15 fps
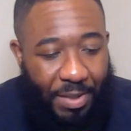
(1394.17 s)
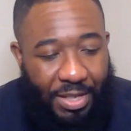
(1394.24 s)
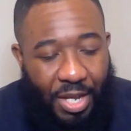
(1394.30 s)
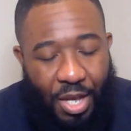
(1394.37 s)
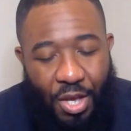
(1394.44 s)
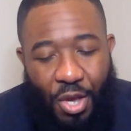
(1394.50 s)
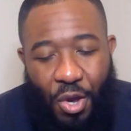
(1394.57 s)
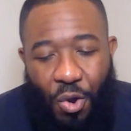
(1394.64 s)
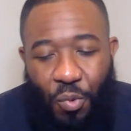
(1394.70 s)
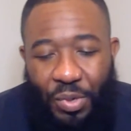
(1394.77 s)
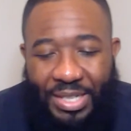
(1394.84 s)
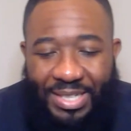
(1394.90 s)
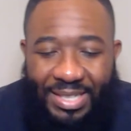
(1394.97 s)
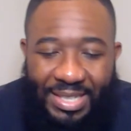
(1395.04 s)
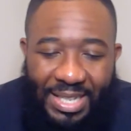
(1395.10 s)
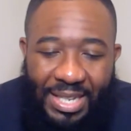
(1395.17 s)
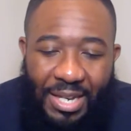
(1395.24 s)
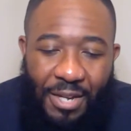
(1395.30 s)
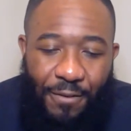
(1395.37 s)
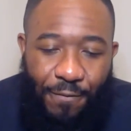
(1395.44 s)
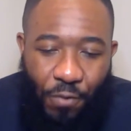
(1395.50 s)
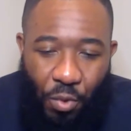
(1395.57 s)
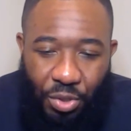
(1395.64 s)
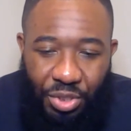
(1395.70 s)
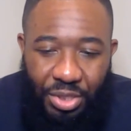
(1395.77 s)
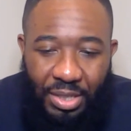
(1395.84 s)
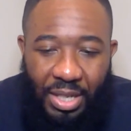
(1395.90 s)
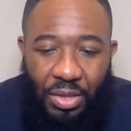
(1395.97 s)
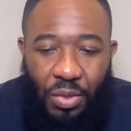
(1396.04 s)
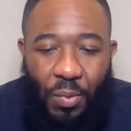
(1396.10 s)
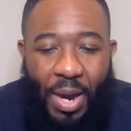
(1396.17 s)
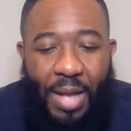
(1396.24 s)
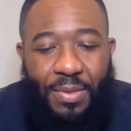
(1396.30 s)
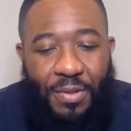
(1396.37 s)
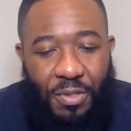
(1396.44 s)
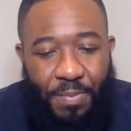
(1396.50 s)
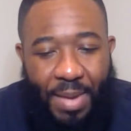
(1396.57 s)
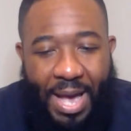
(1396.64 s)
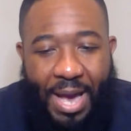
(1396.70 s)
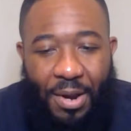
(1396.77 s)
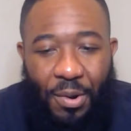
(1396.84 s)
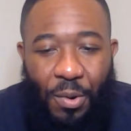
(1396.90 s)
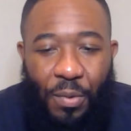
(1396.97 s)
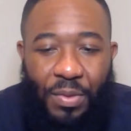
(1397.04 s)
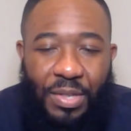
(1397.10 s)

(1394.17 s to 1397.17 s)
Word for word: But we see, unfortunately, throughout this battle,